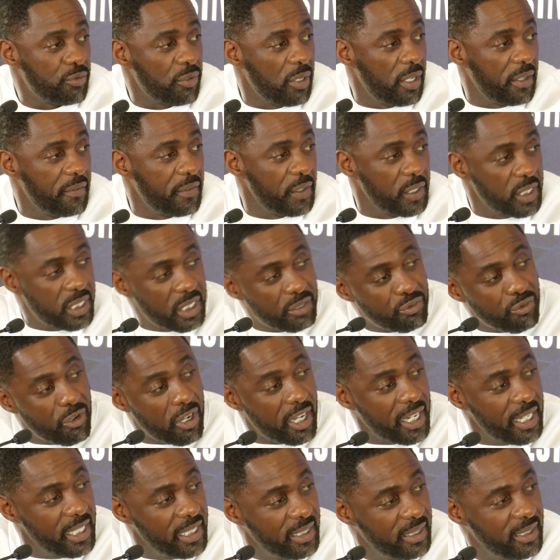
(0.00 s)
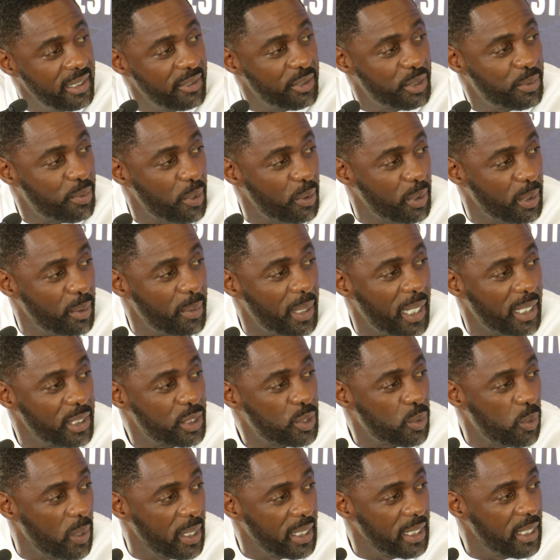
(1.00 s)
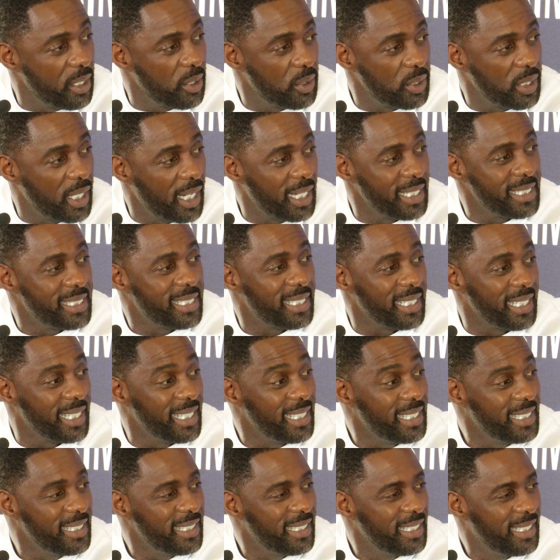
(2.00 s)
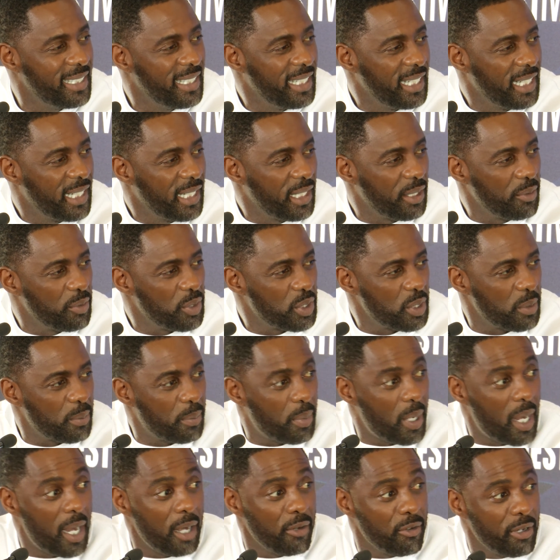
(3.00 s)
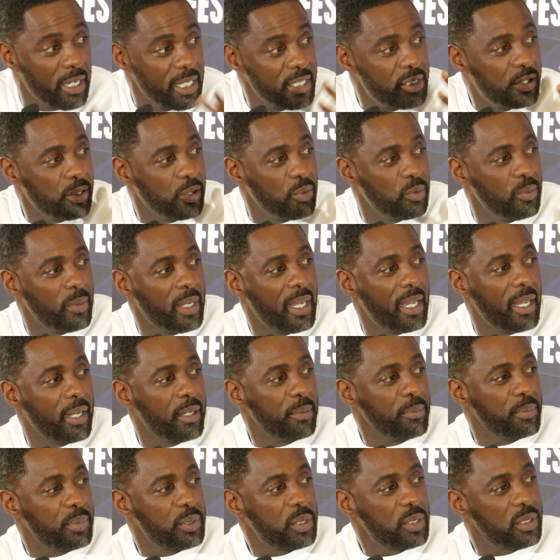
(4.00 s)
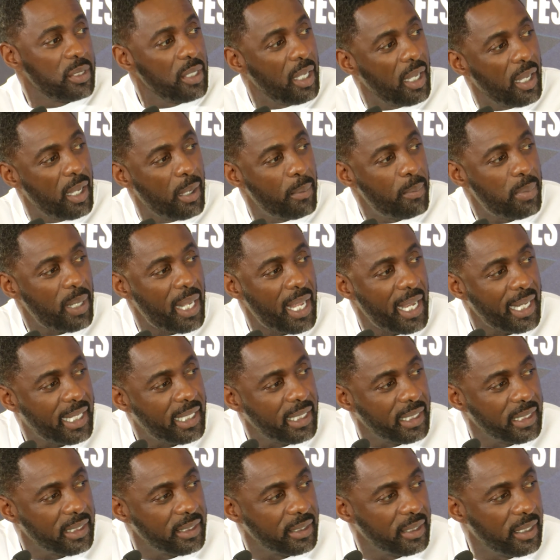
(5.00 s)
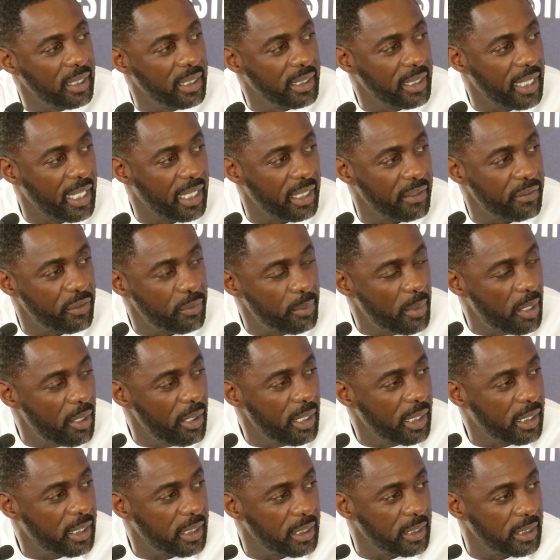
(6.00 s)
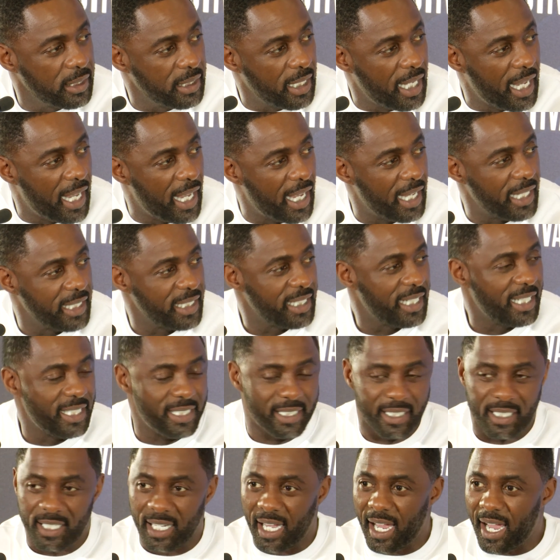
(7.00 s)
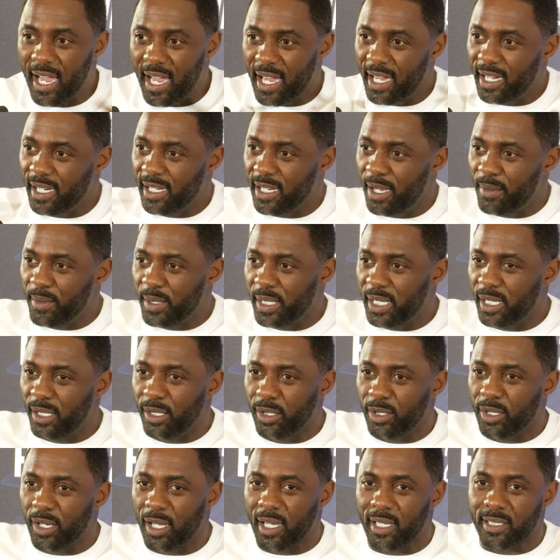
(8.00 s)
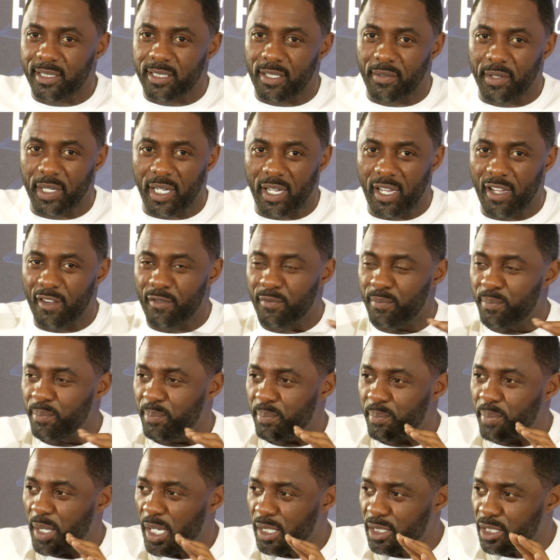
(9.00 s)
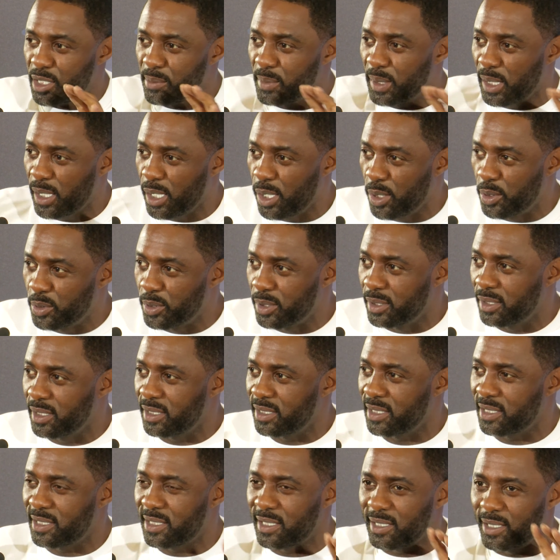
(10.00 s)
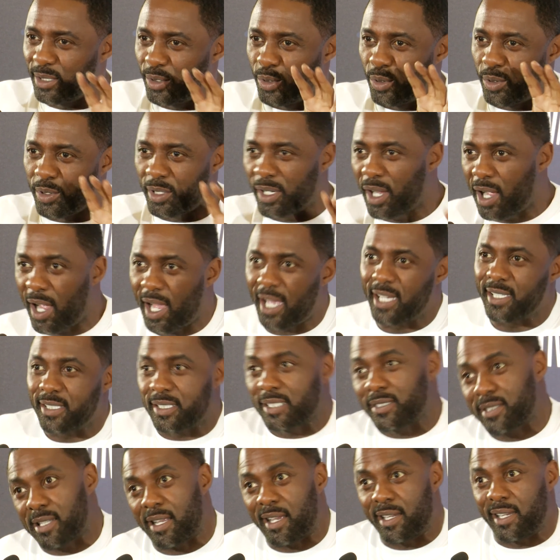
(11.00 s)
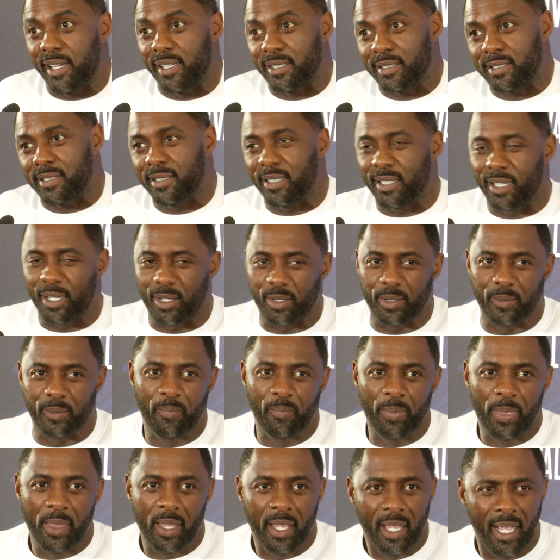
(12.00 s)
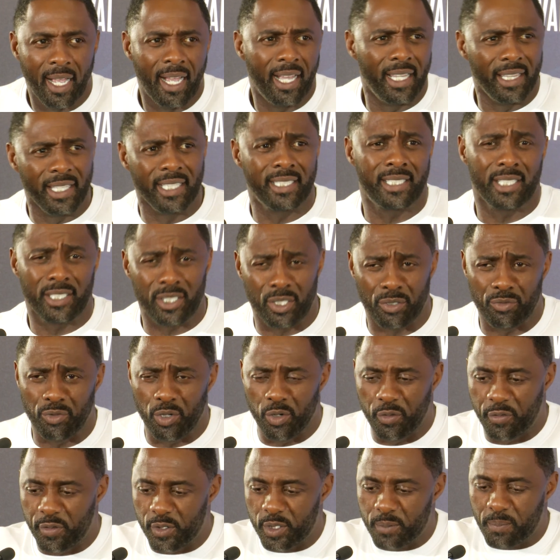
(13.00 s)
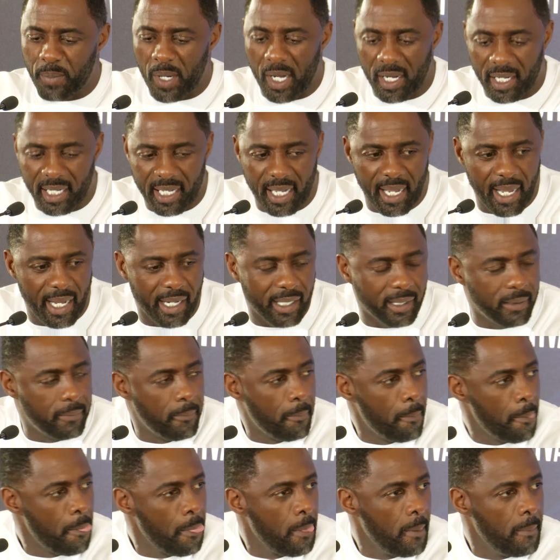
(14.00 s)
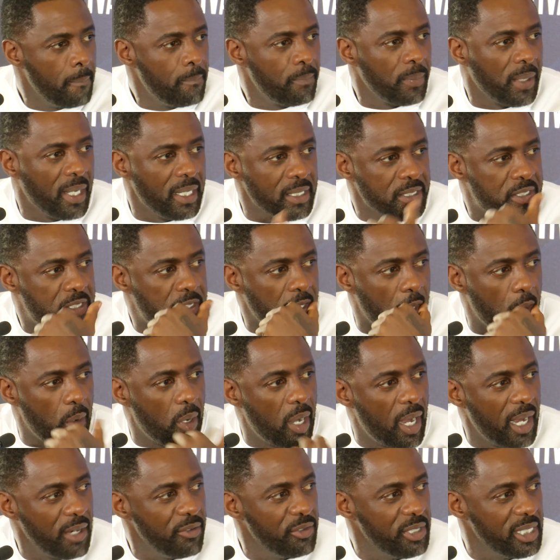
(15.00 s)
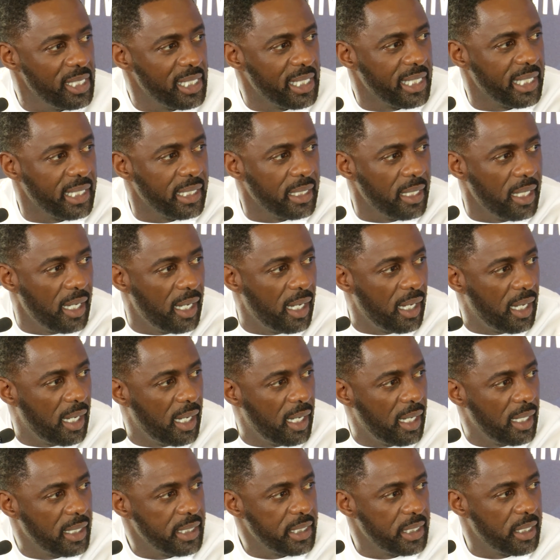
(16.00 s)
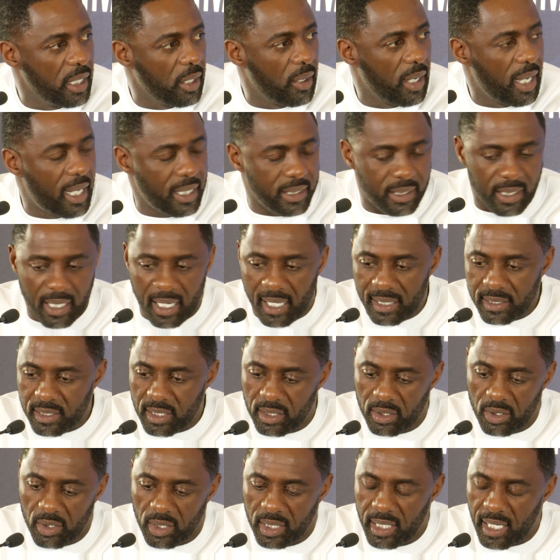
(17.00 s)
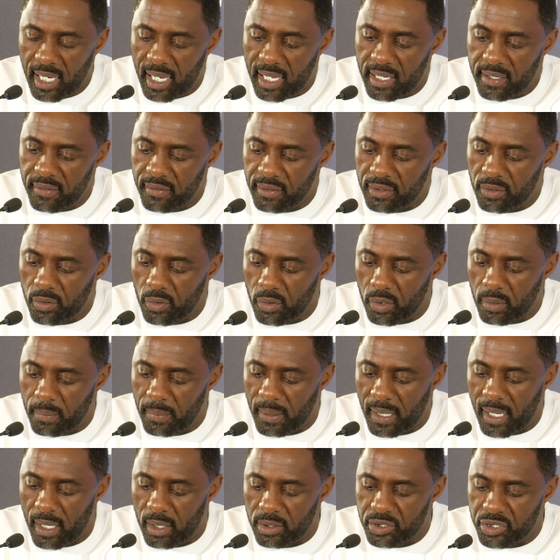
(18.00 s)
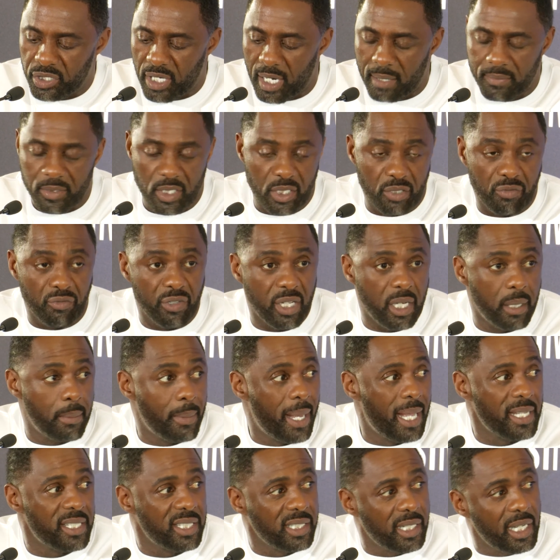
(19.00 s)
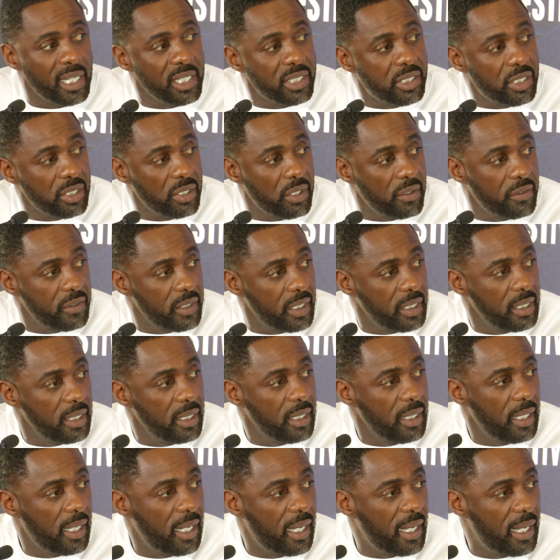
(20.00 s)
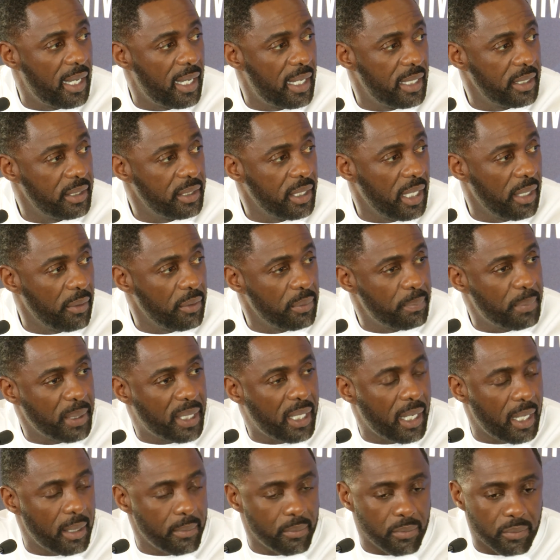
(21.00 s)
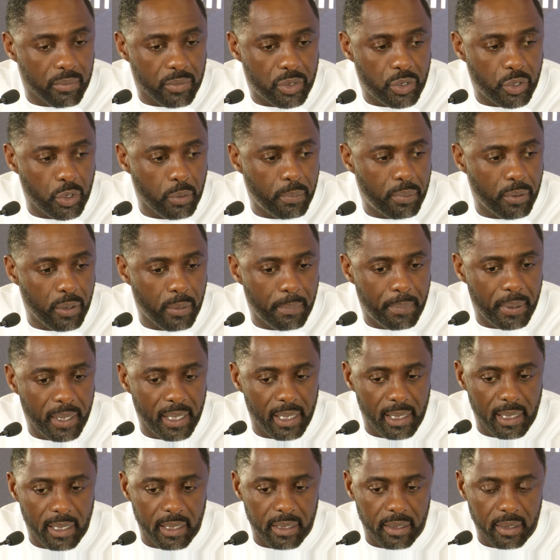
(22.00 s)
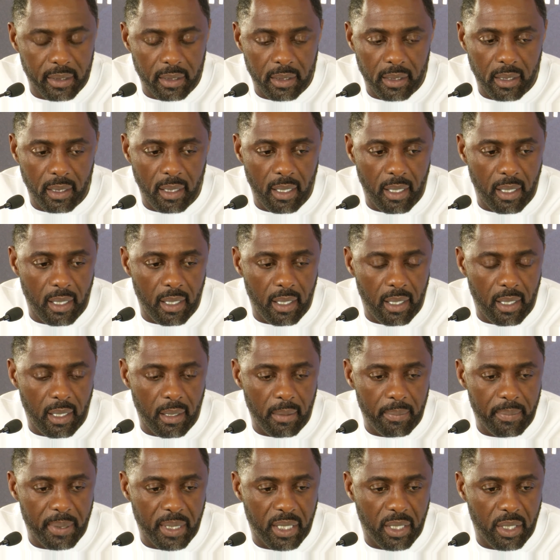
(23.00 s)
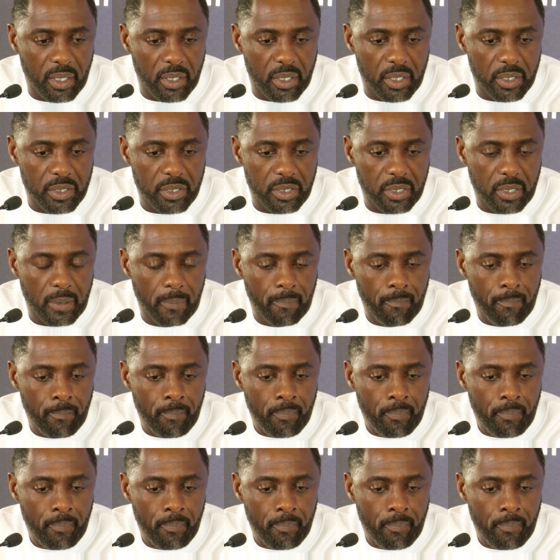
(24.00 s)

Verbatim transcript: of his reign. He was probably about 20 or 19. He was a biracial man, uh, black and, and, Native American, and his gang, I mean, it looked like something out of Bugsy Malone. This is little guys just like this, you know. and this is the Rufus Buck gang. And so I really, uh, you know, had that to look at and thought about James's reimagination of it. And it became super appealing uh, because